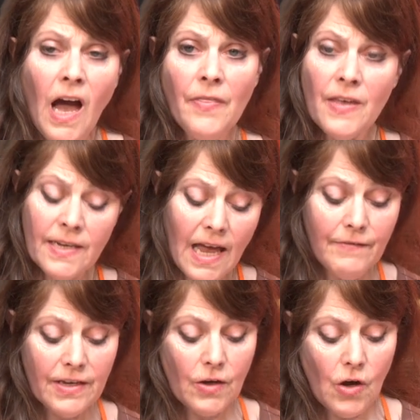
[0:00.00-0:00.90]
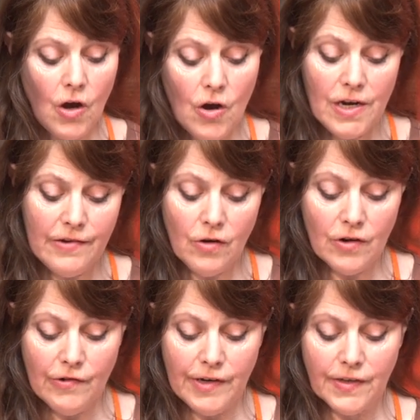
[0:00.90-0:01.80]
And then, having earlier
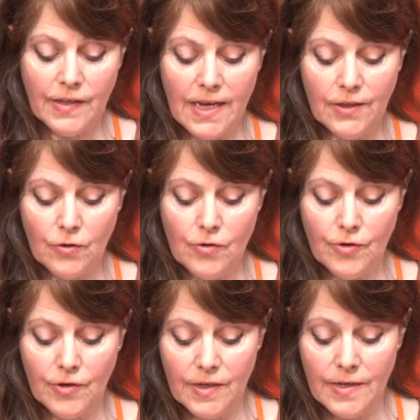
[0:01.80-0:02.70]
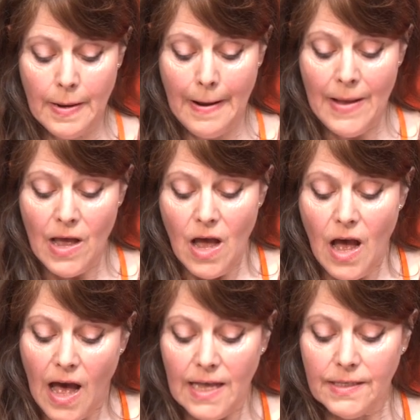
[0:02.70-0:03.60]
on criticised Augustine
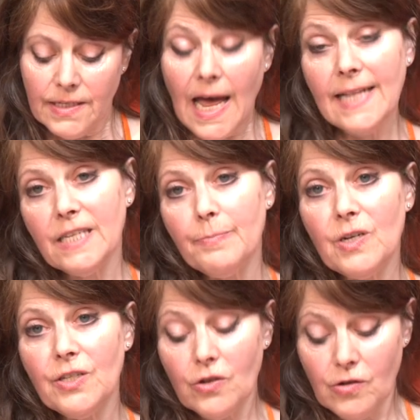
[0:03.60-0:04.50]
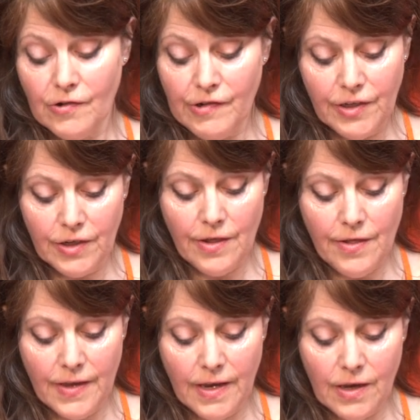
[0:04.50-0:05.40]
as an anti-political Christian
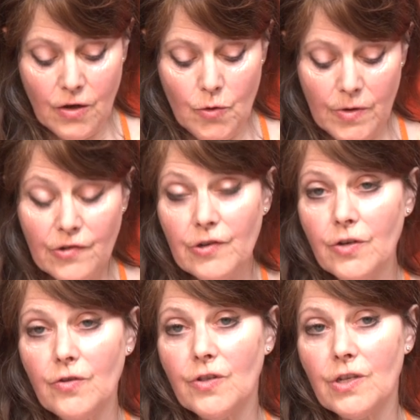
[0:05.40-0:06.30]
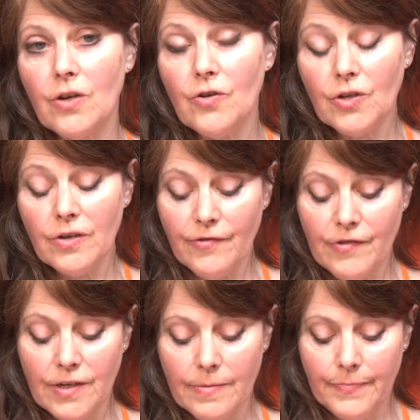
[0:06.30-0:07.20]
thinker who introduced the notion of
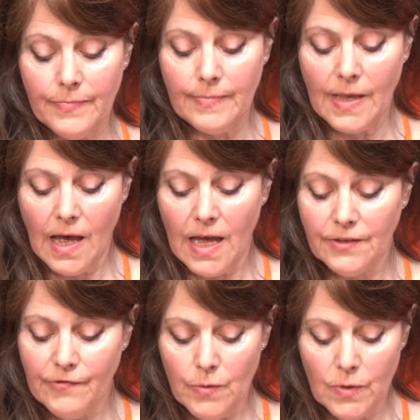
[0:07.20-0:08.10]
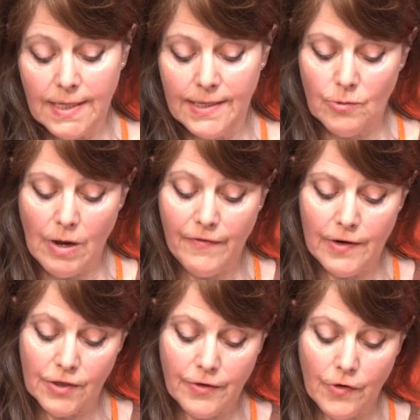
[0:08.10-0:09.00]
freedom as free will into our
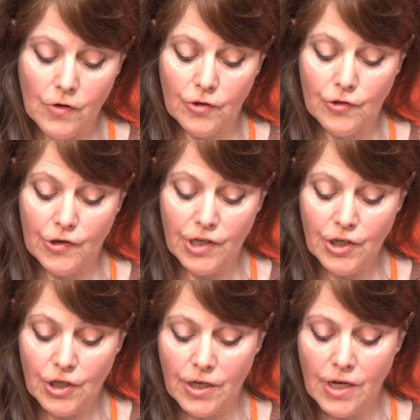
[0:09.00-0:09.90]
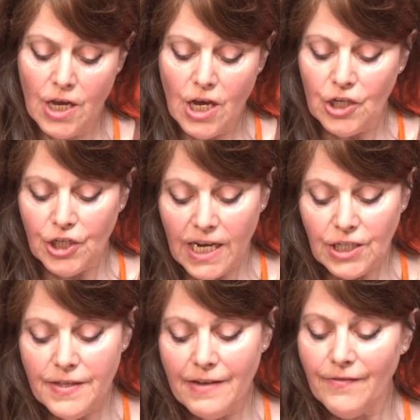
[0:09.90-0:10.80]
philosophical tradition, she
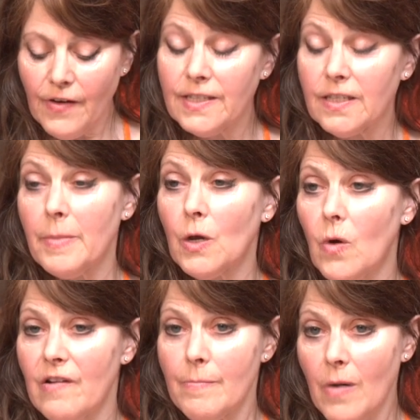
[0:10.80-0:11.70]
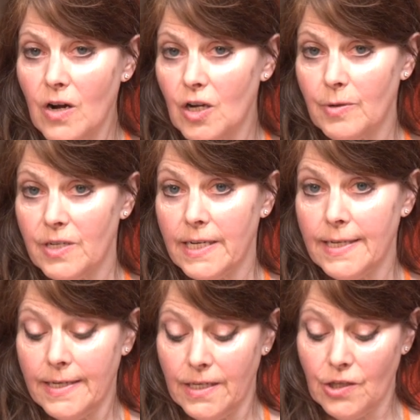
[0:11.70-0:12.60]
actually then finds something quite remarkable
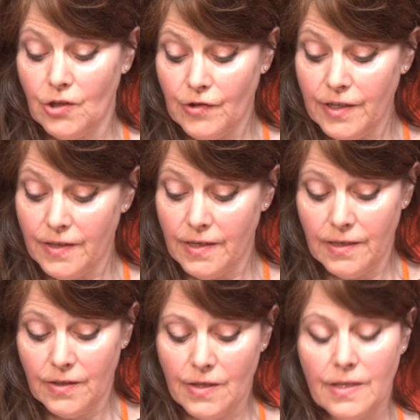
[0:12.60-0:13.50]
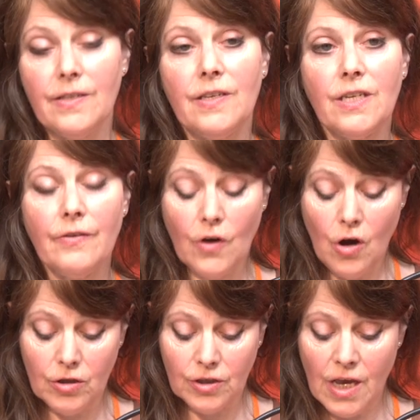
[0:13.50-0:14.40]
in his treatise, The City of
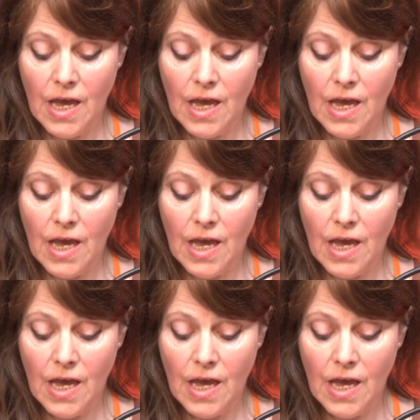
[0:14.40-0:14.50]
God.